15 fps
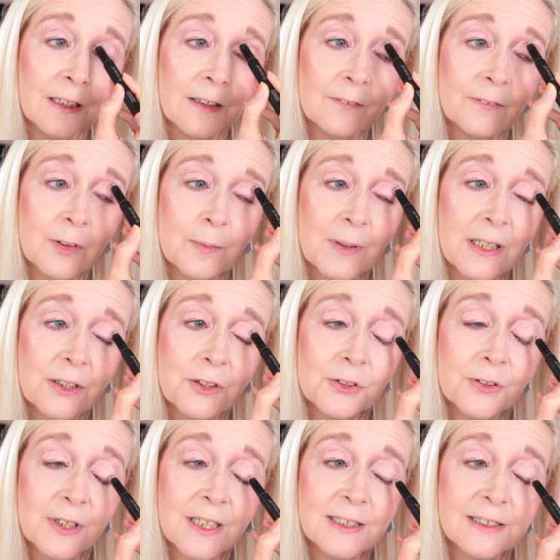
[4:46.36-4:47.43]
Have you been
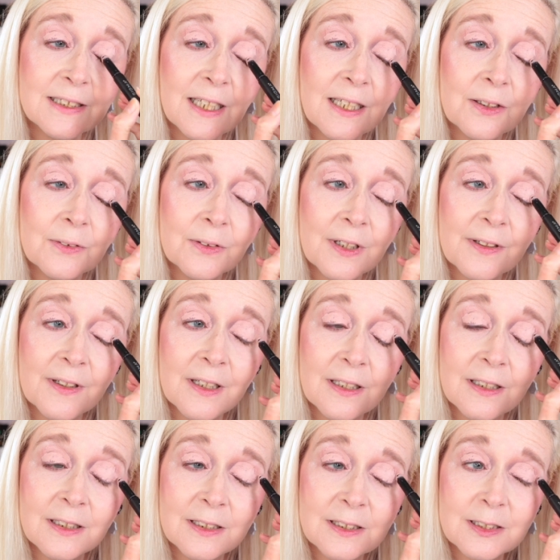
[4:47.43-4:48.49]
enjoying seeing all of the
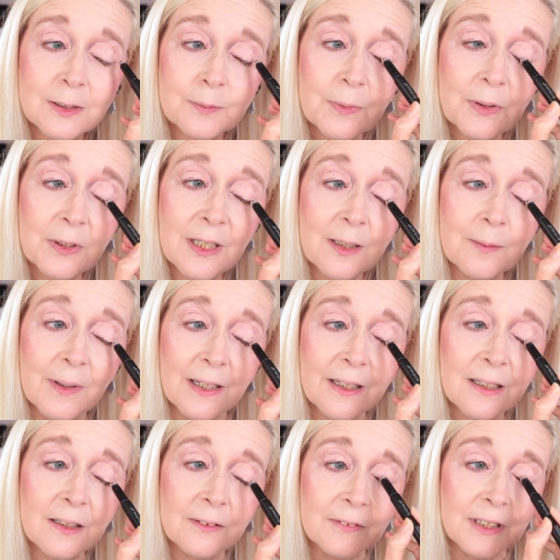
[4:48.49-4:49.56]
spooky
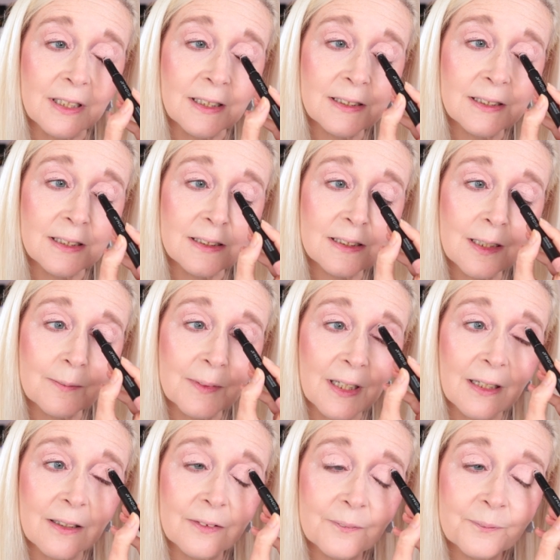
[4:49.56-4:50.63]
makeup releases coming
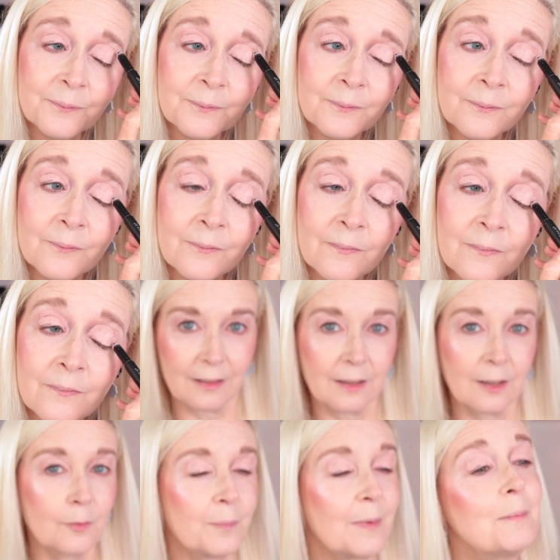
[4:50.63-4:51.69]
up?
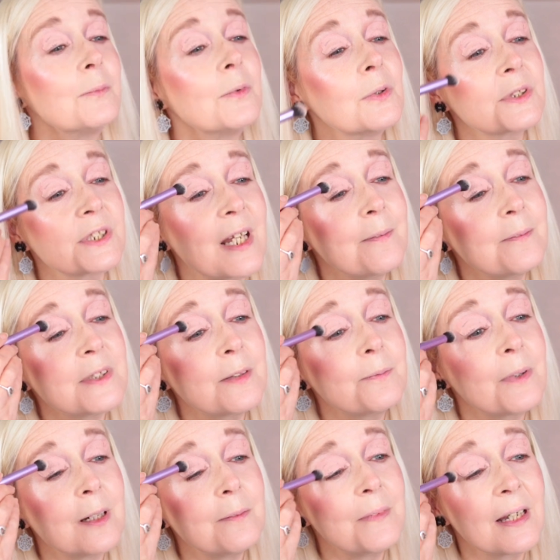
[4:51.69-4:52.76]
I've been more tempted
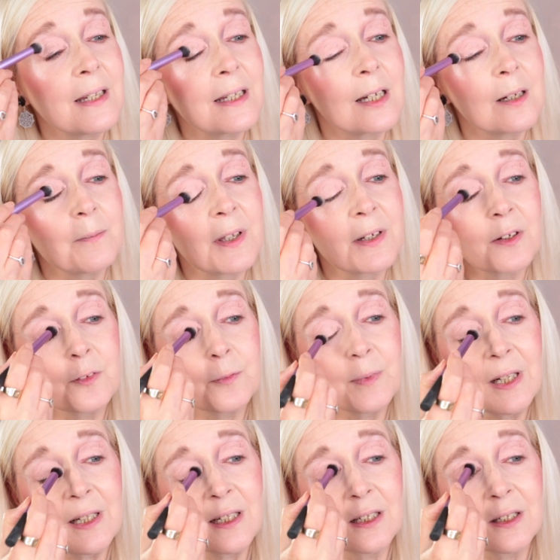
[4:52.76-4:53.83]
by makeup than I've
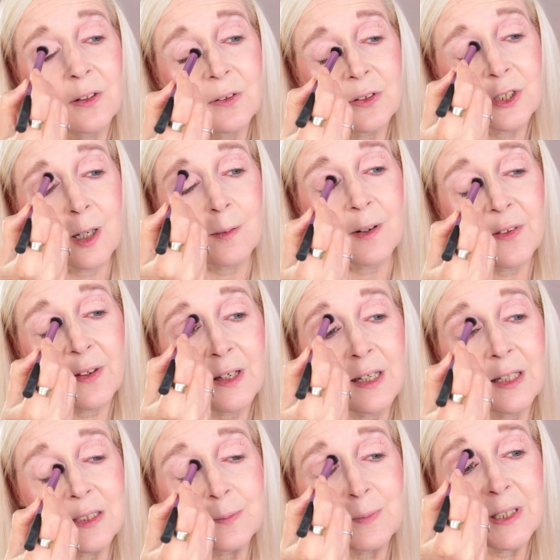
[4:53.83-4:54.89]
been in a long time. I think
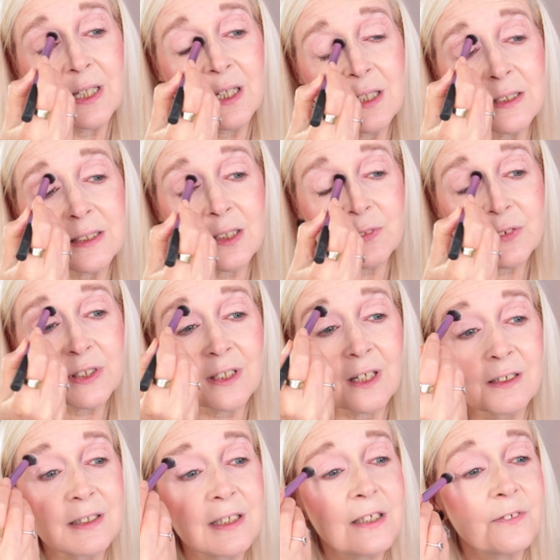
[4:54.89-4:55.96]
it's because I've
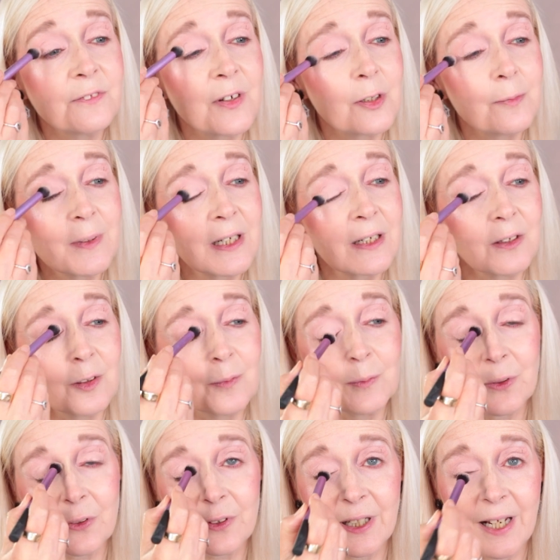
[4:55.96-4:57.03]
started filming a lot
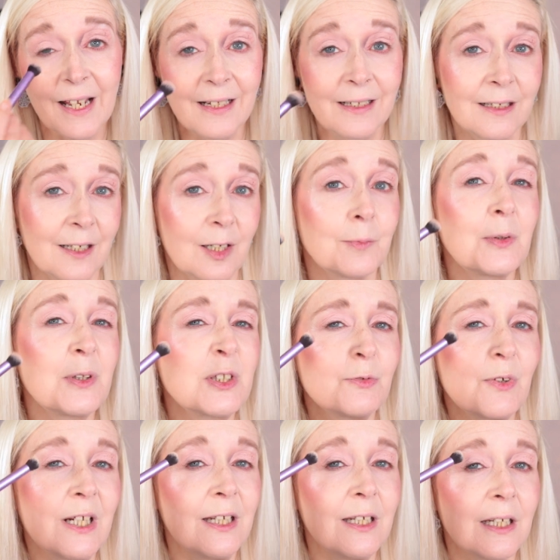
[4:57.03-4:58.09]
more again, and I'm always
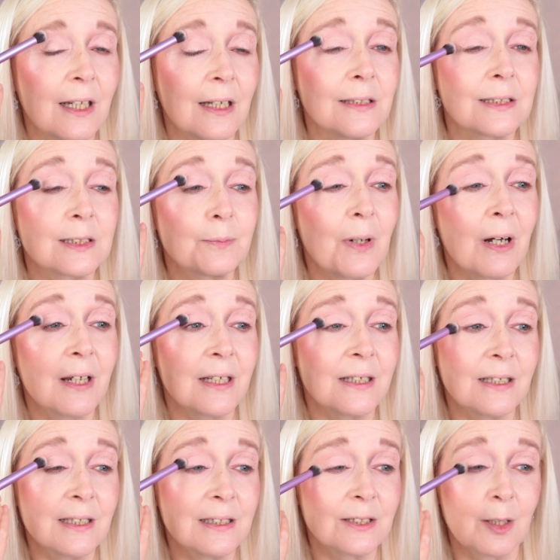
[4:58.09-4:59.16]
really inspired
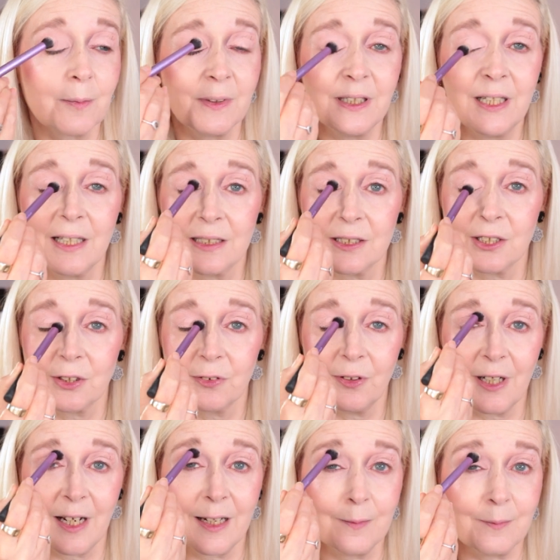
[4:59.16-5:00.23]
at this time of year to
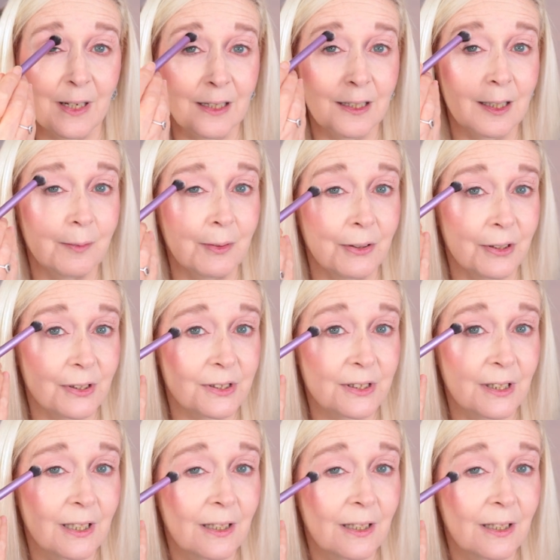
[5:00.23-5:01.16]
create makeup looks